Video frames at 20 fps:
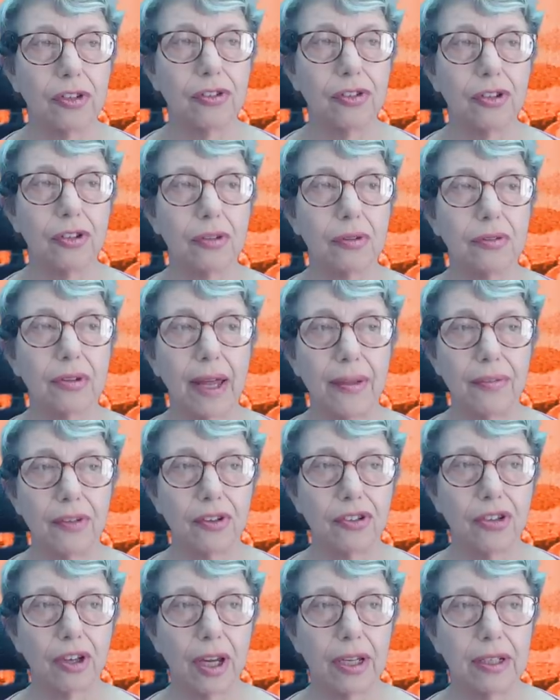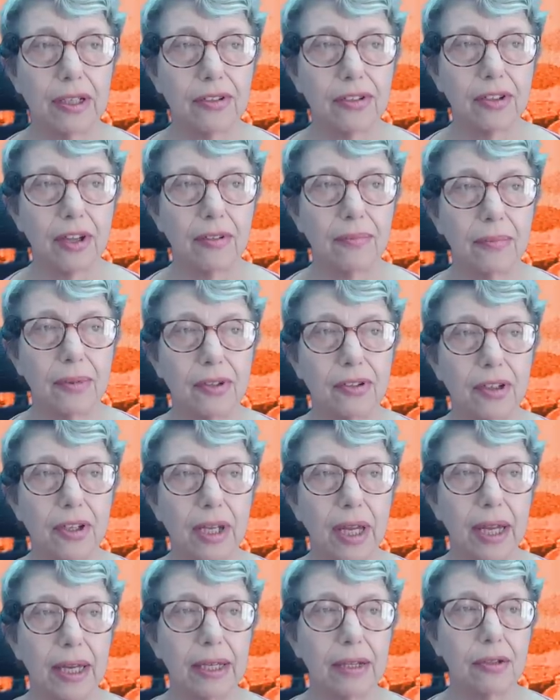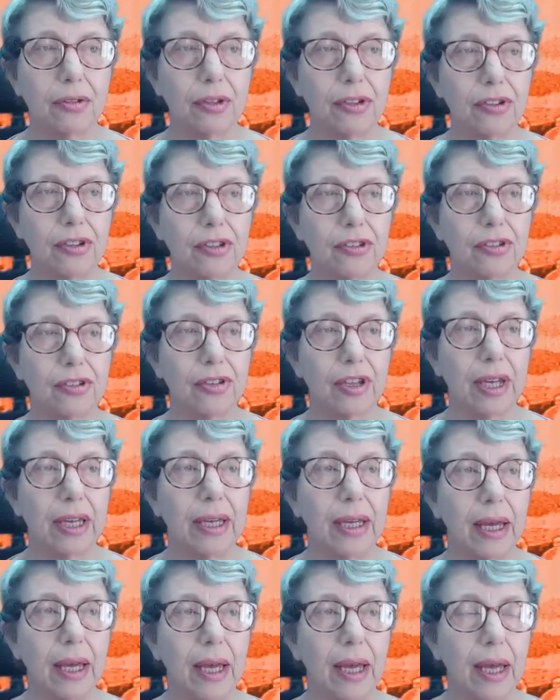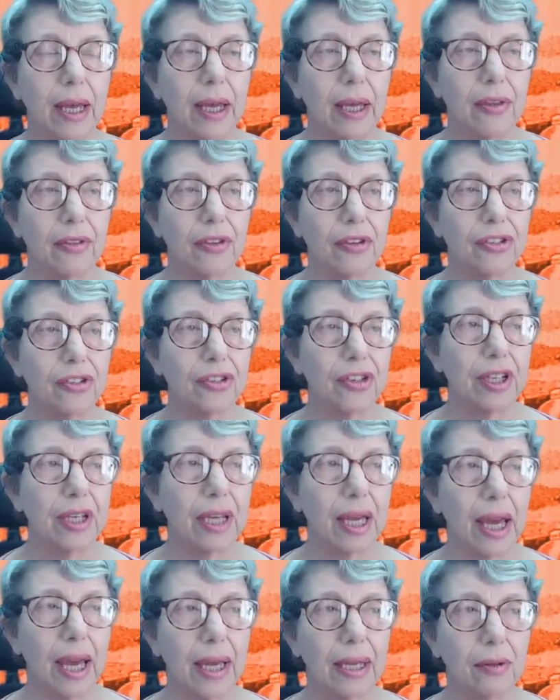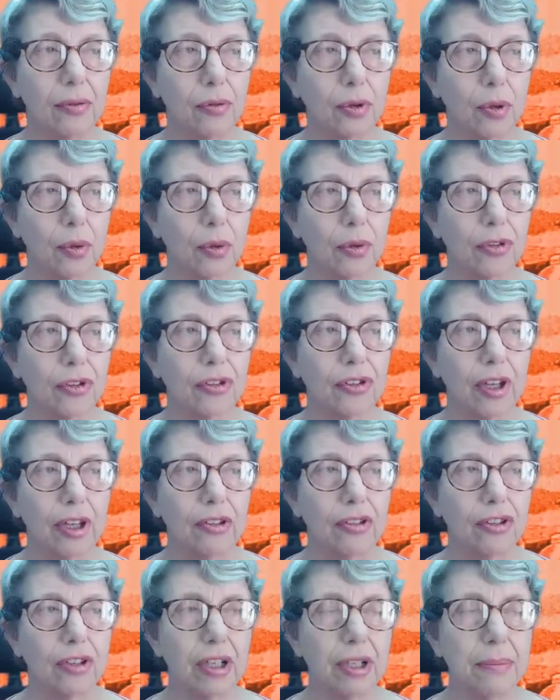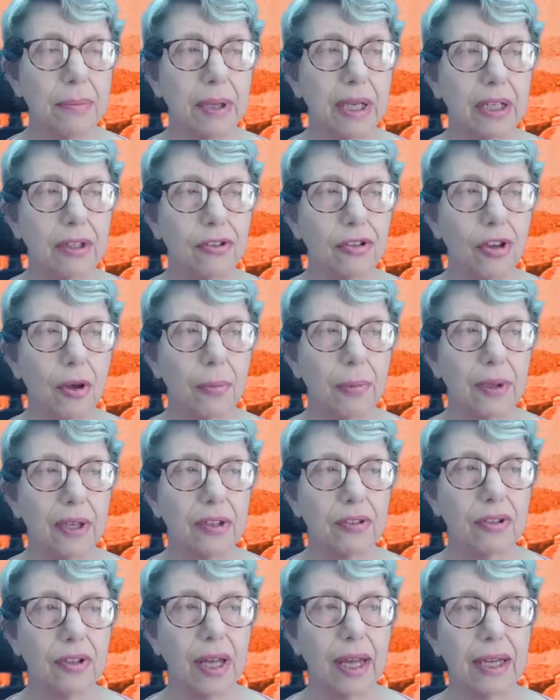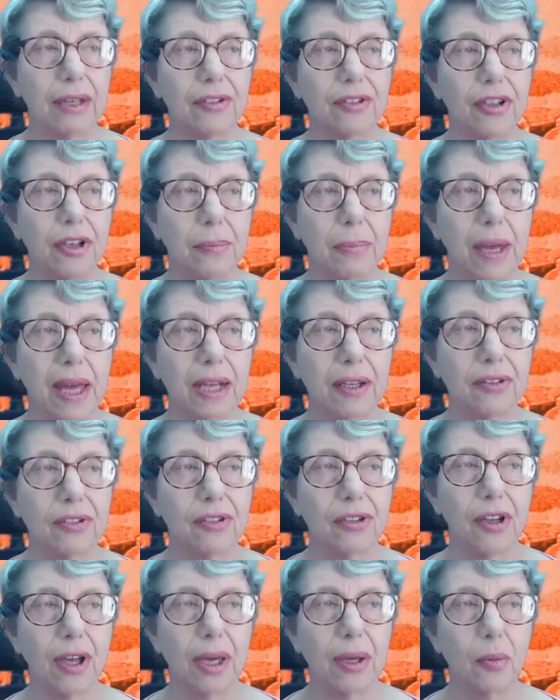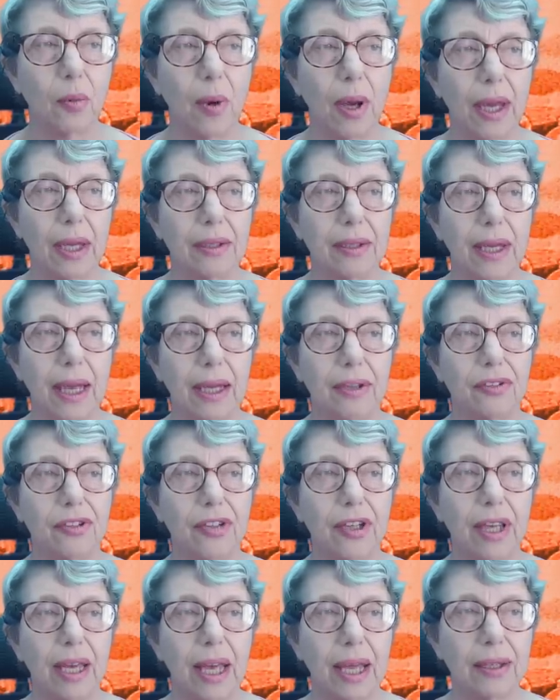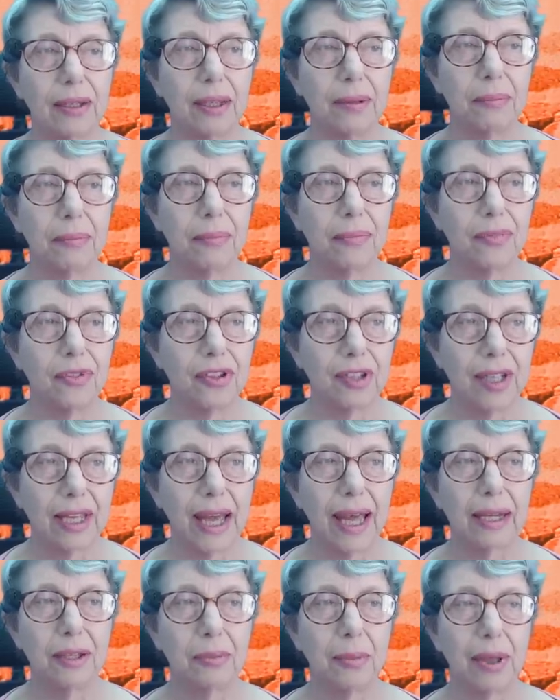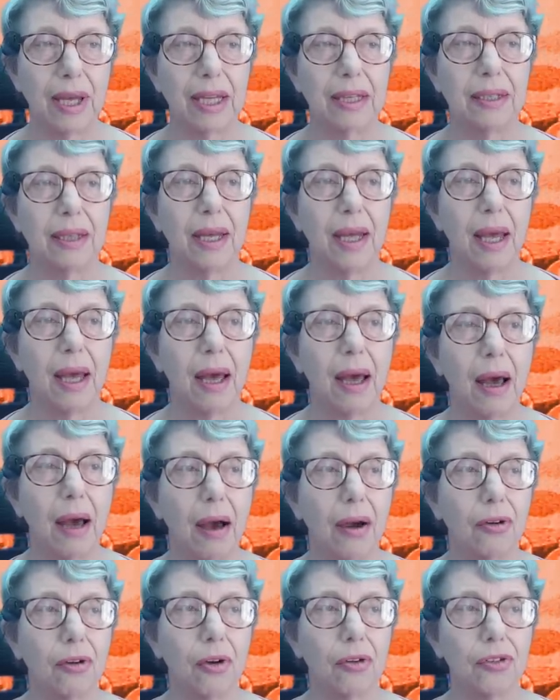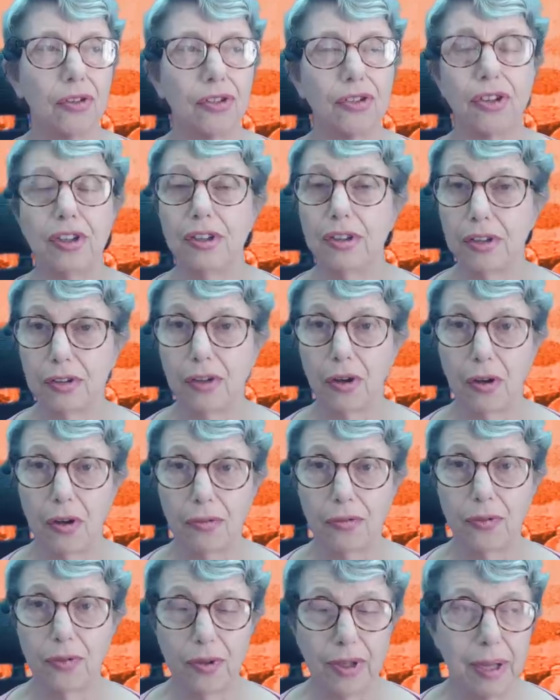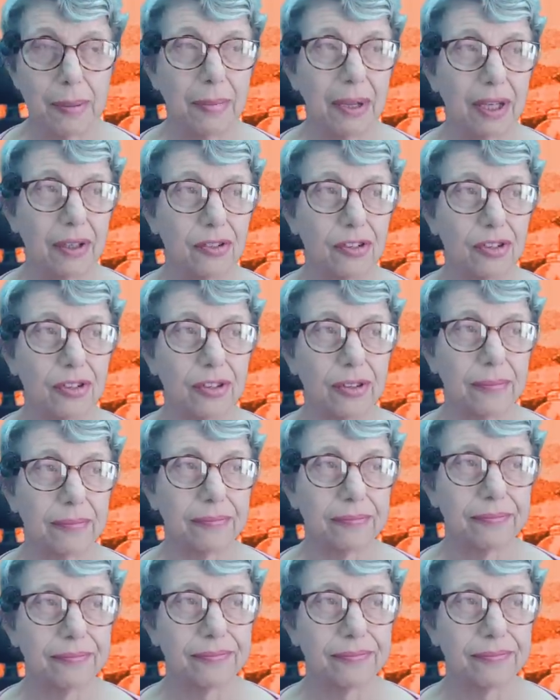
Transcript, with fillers: Institute and the Chinese government deny it, critics say the CI rules essentially mean topics like Tibet, Taiwan, and Tian Tiananmen are considered off limits.